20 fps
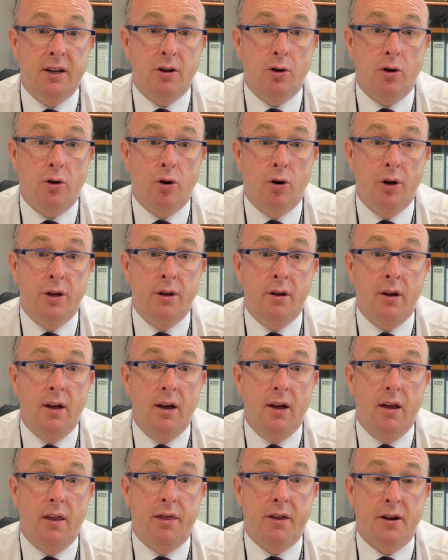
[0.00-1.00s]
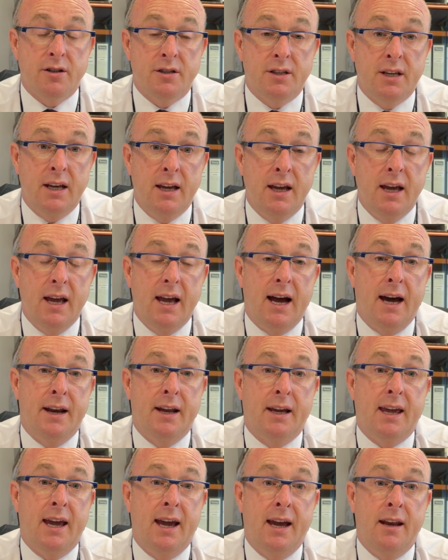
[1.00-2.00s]
on Thursday, and
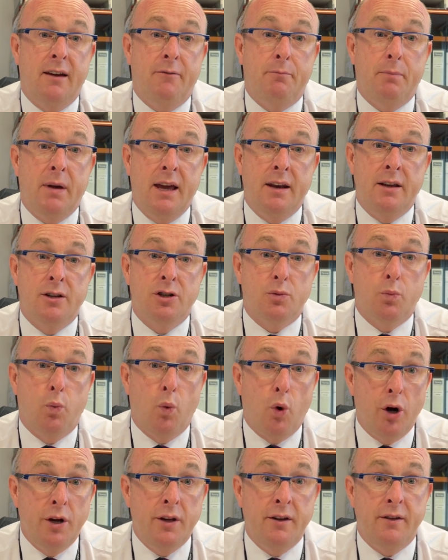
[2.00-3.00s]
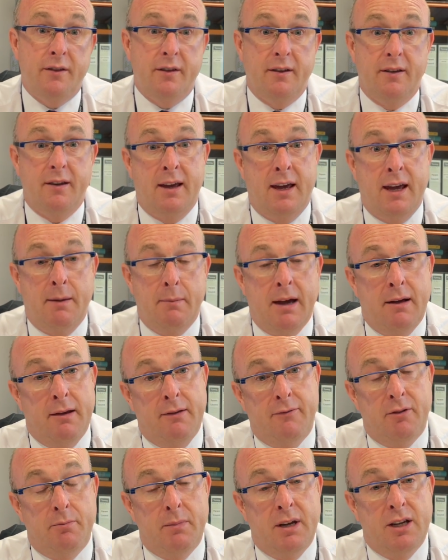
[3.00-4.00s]
again, if parents want
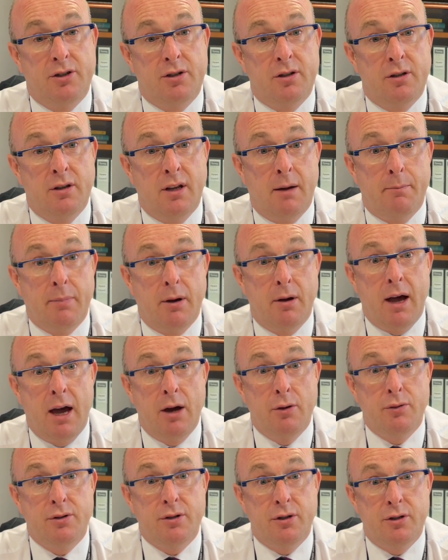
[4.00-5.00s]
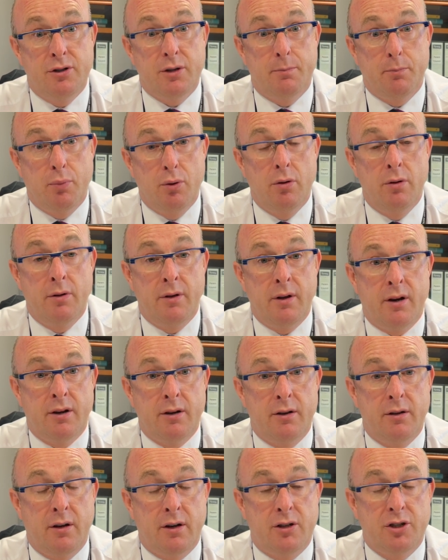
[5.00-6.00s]
information about how to support their
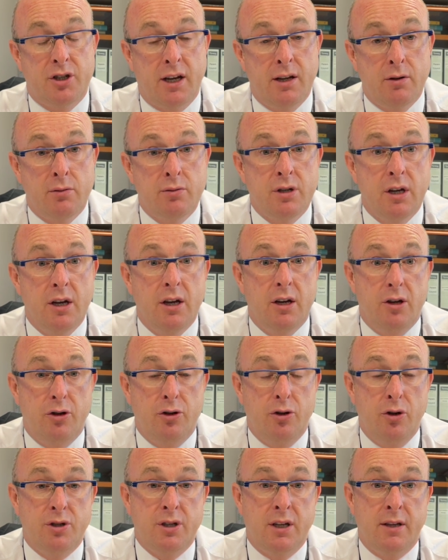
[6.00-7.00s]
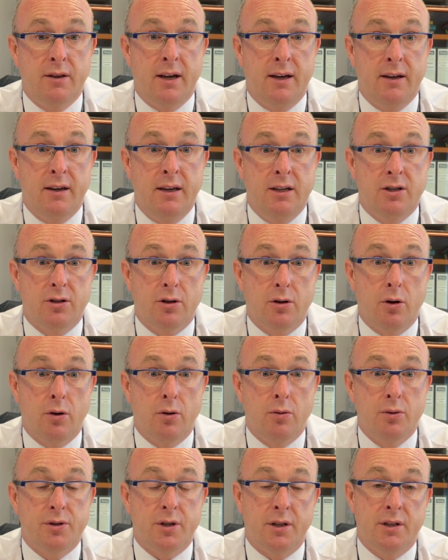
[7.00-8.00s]
child using the
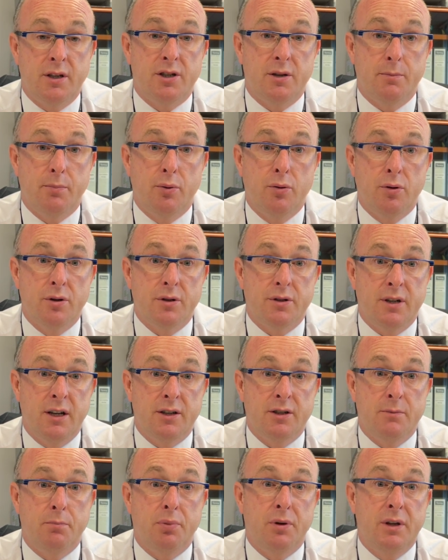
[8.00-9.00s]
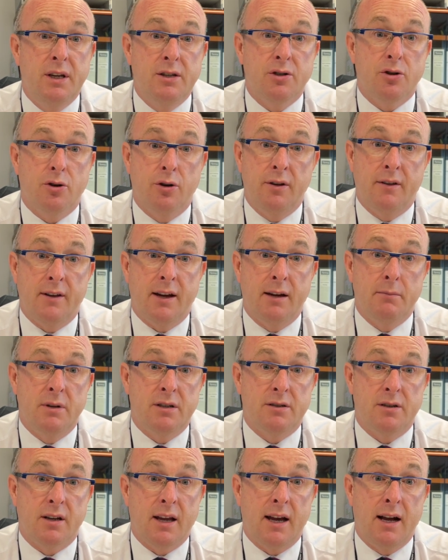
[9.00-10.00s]
ESchool study support session, please contact
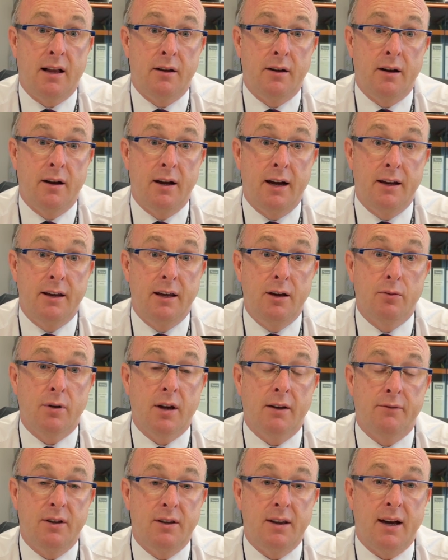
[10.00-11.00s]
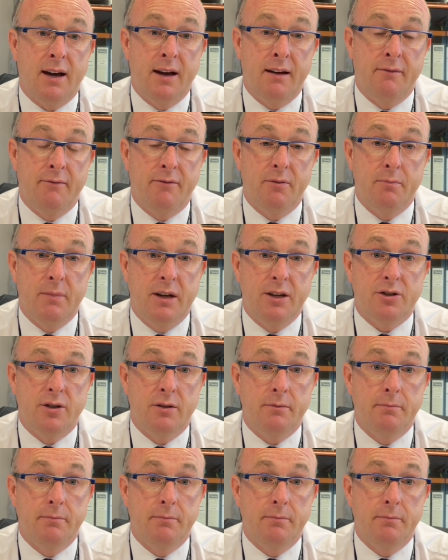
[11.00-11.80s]
Mr Gallina and he'll give you that information.